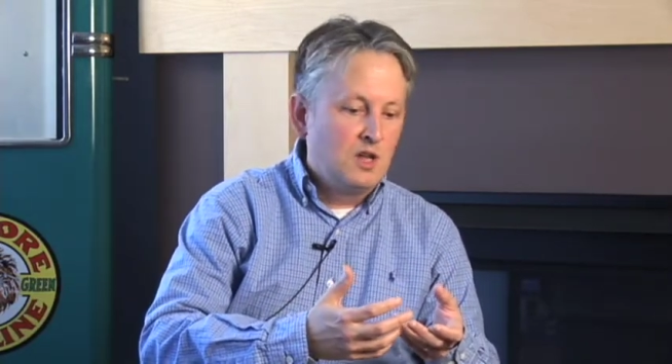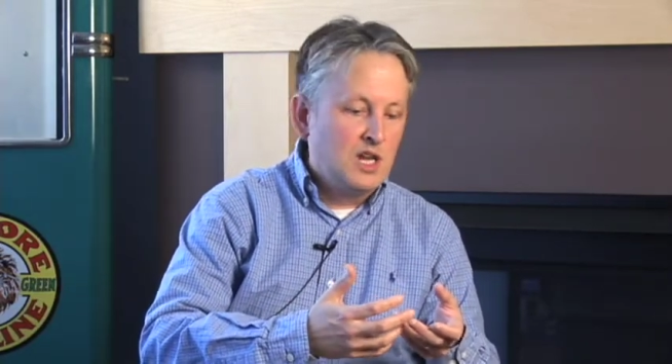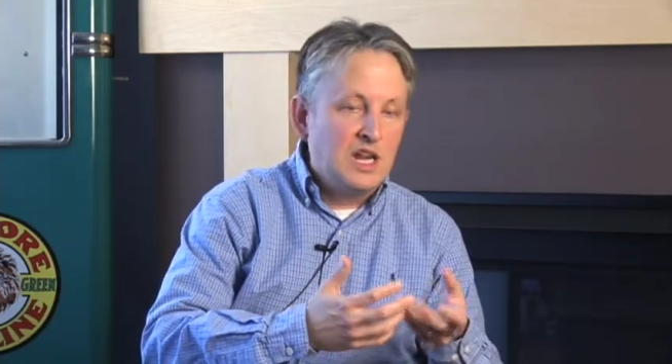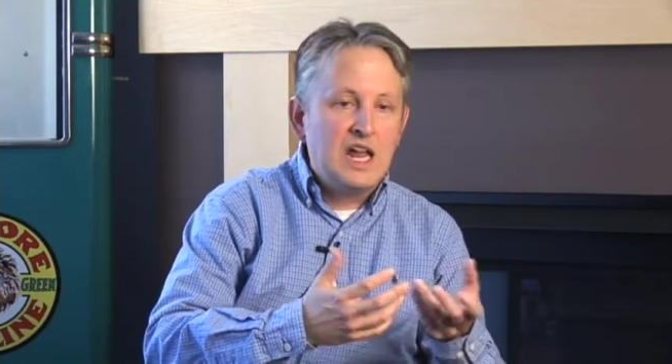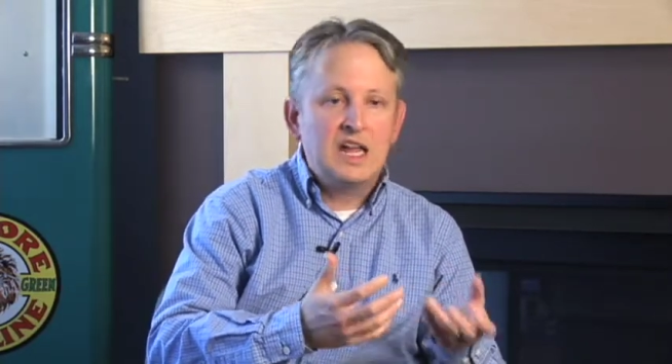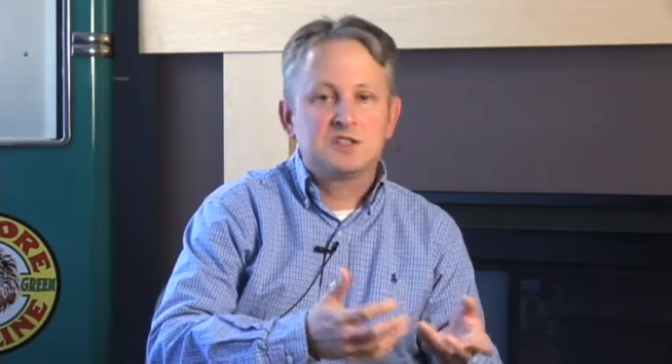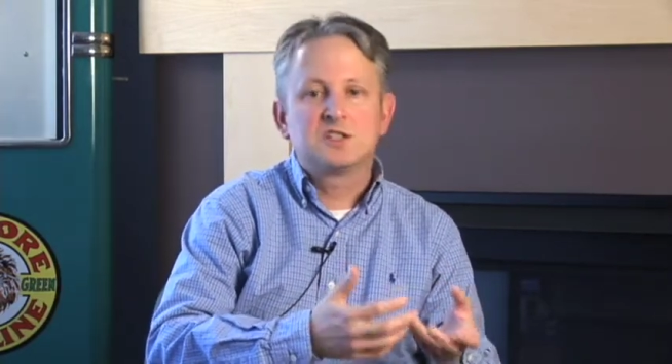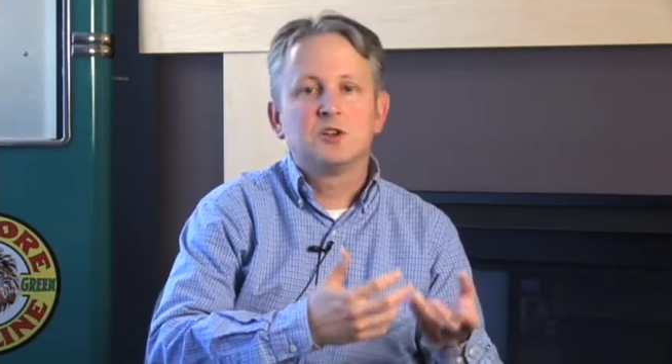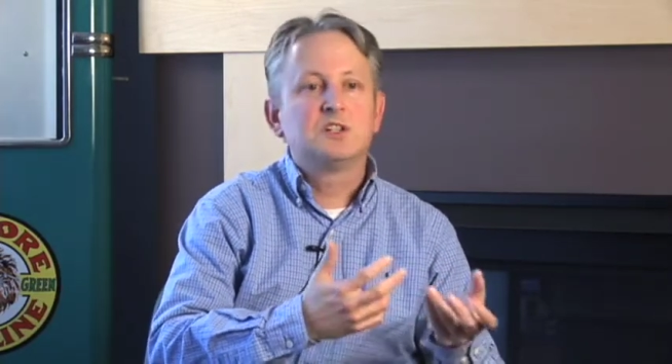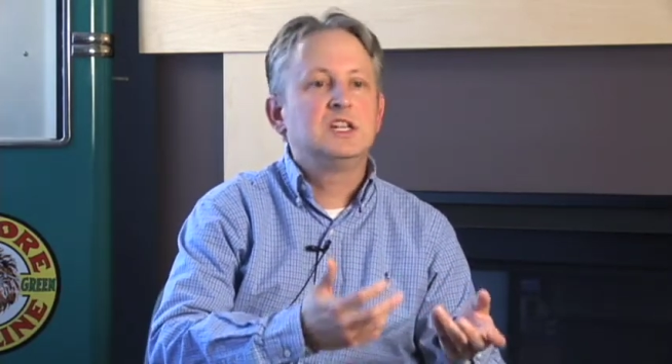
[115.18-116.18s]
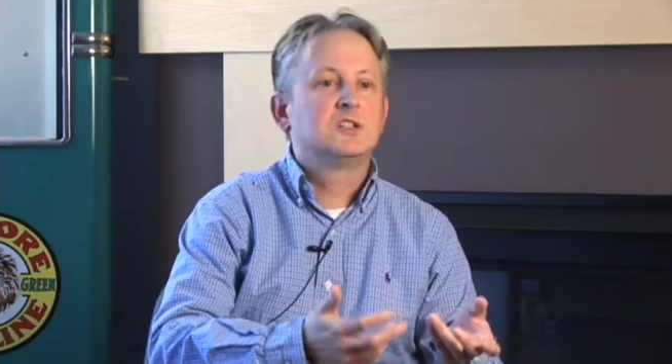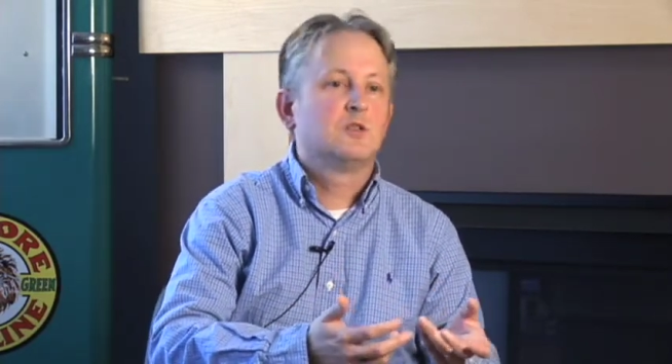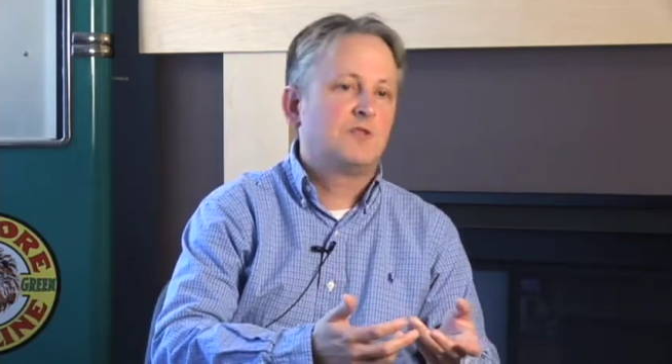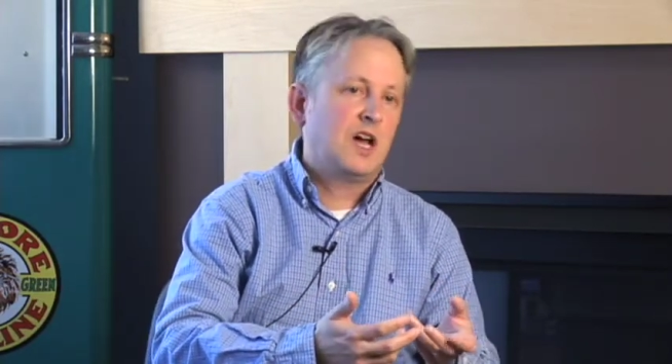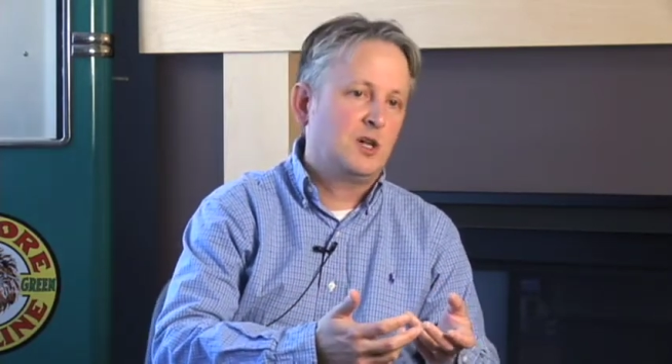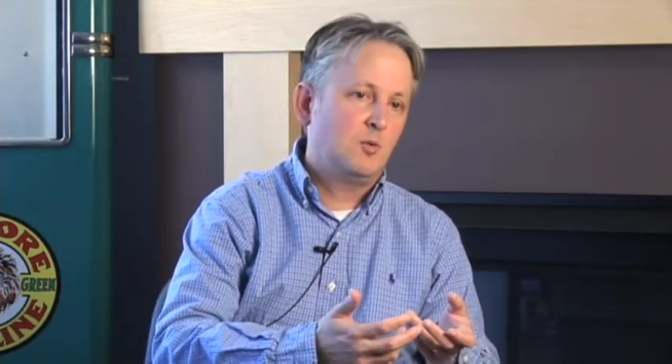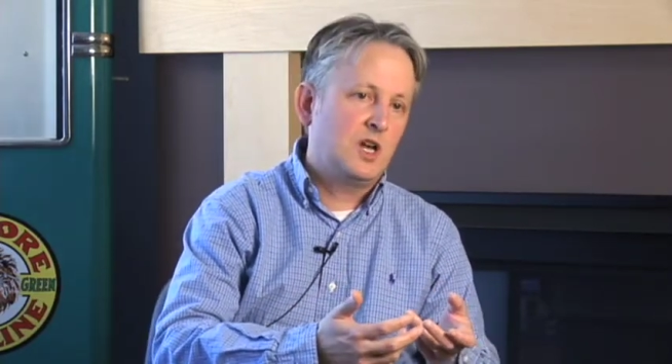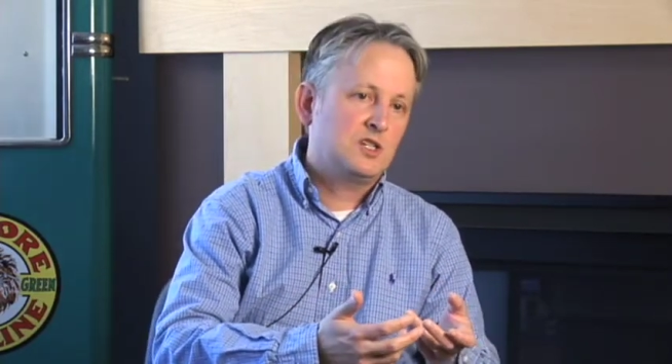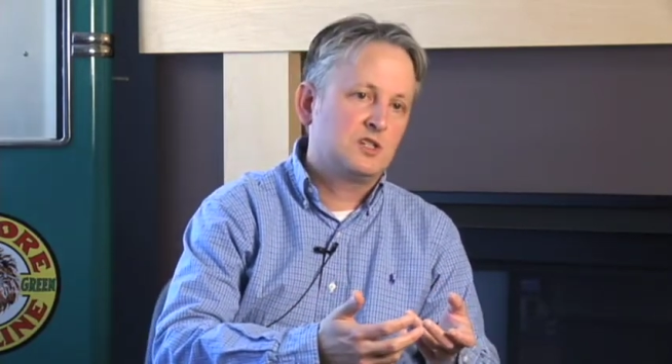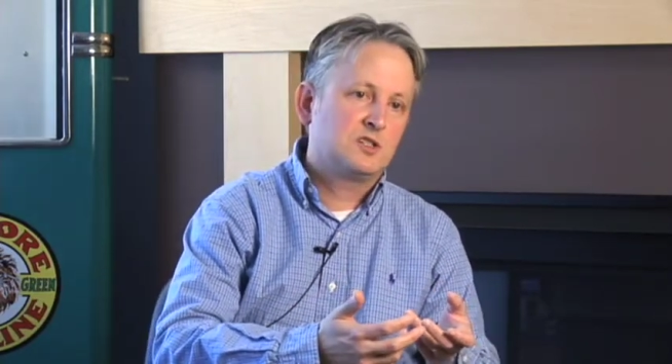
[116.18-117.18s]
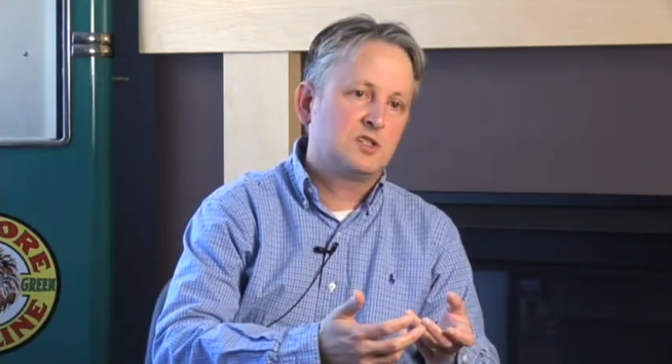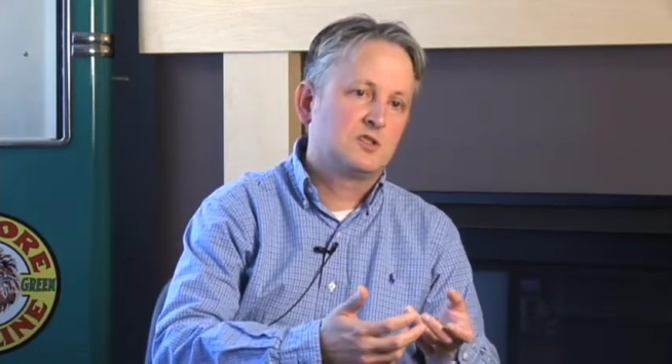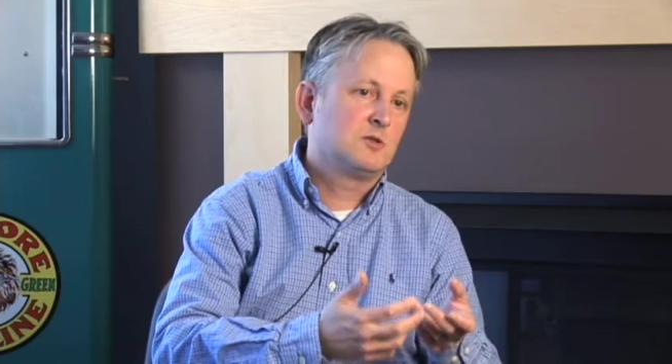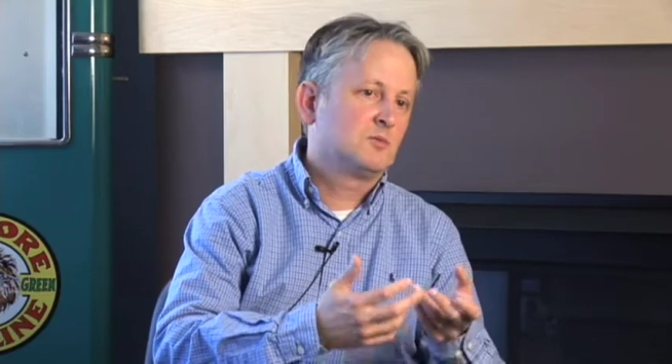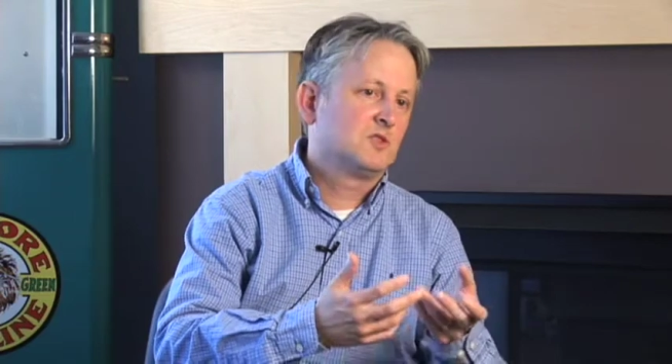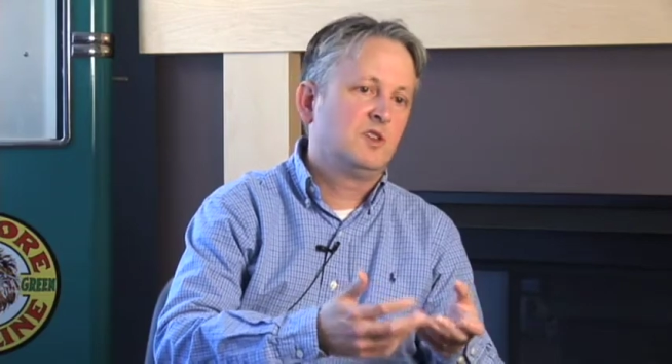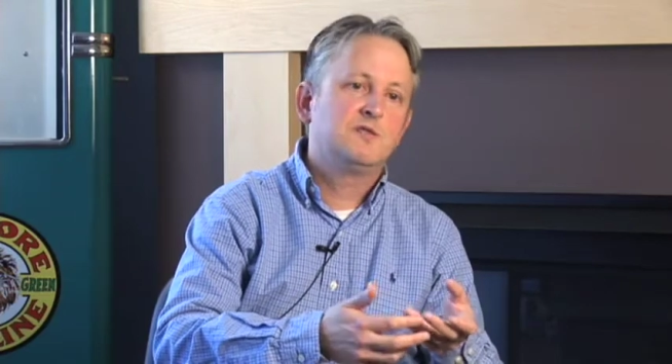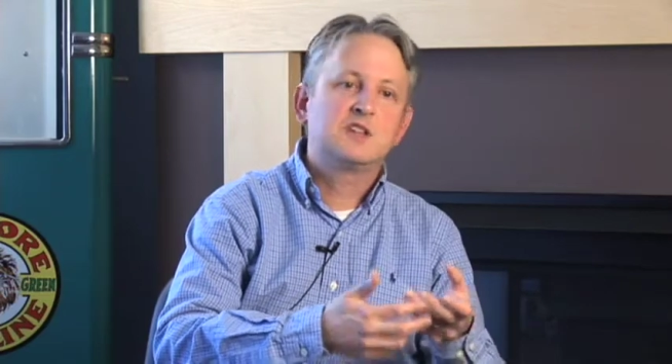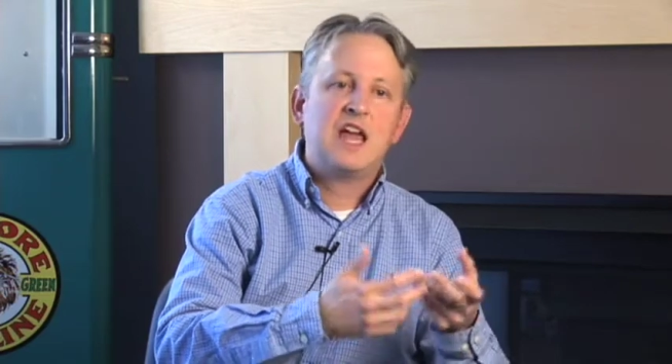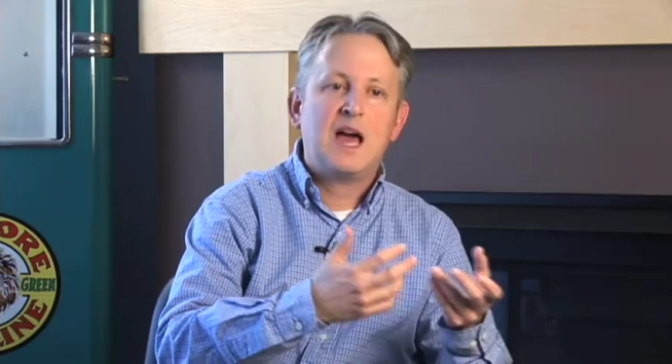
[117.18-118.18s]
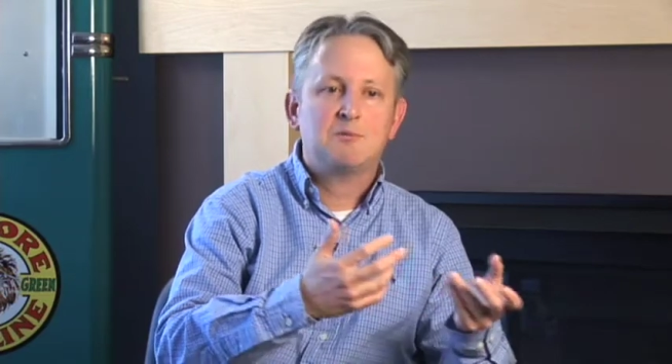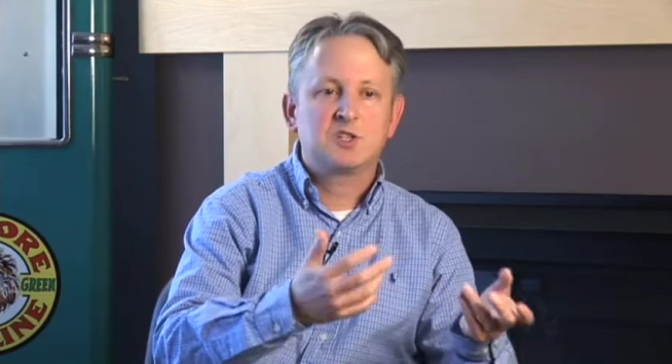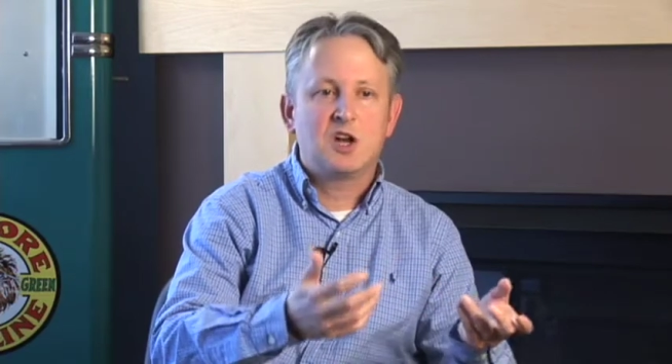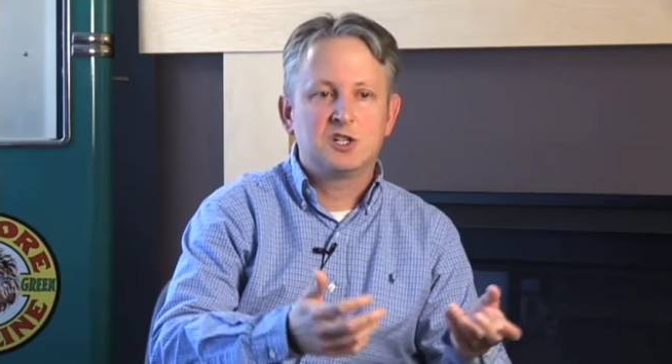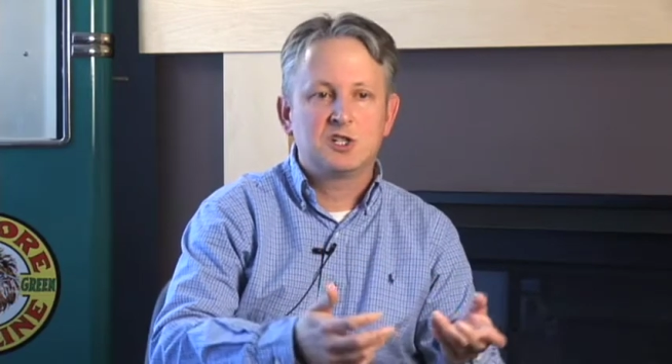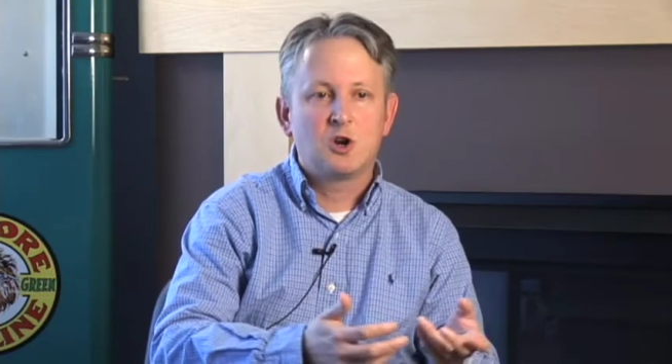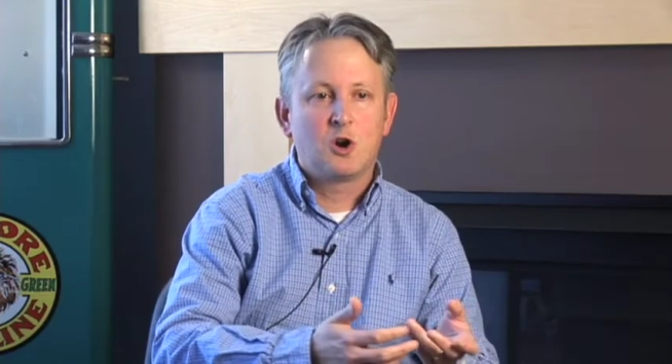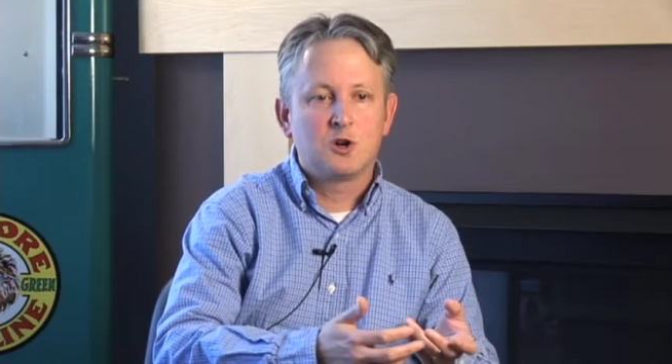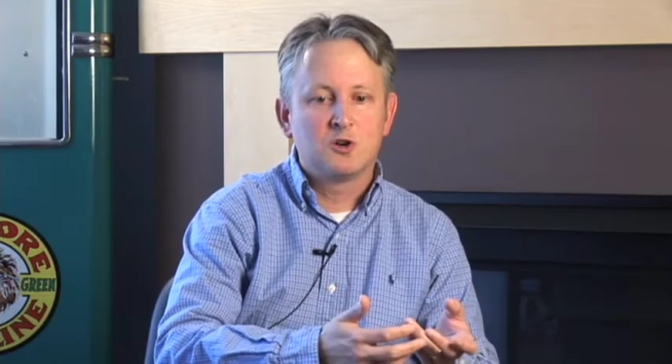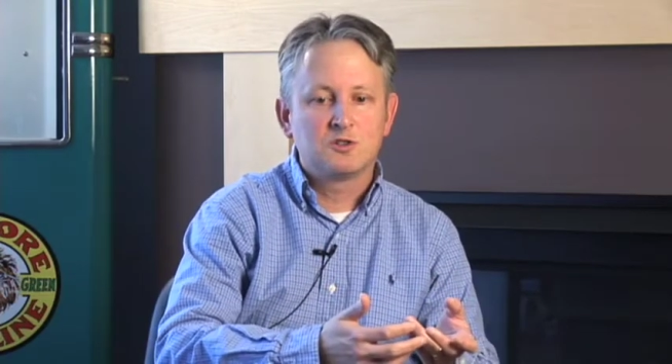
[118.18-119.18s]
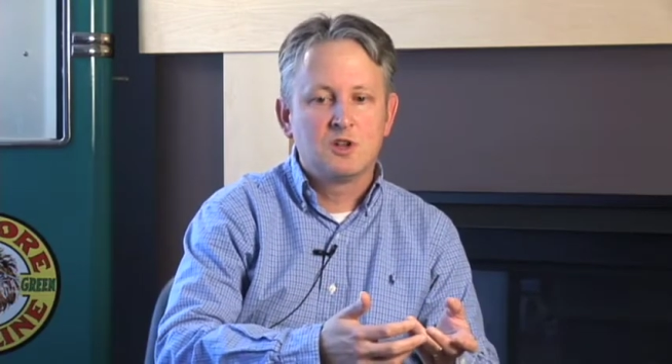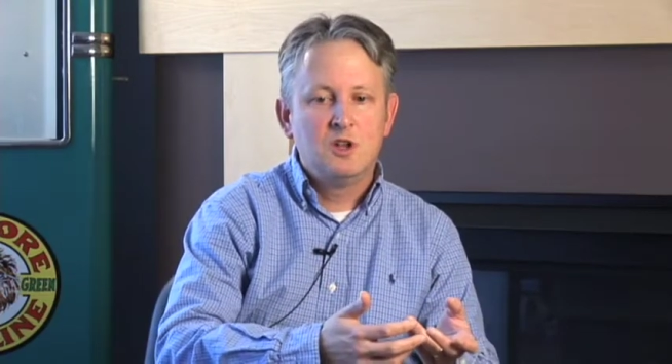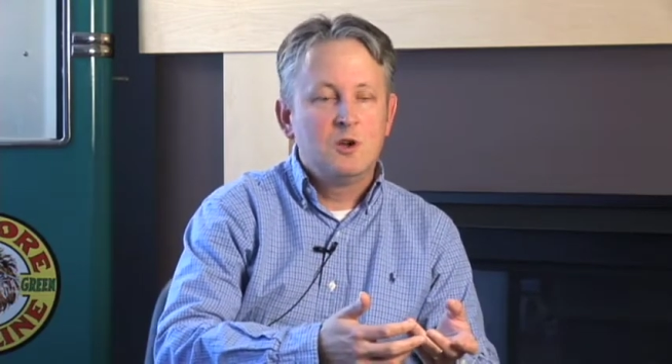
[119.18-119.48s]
enhance their teacher evaluation systems, lift caps on charters,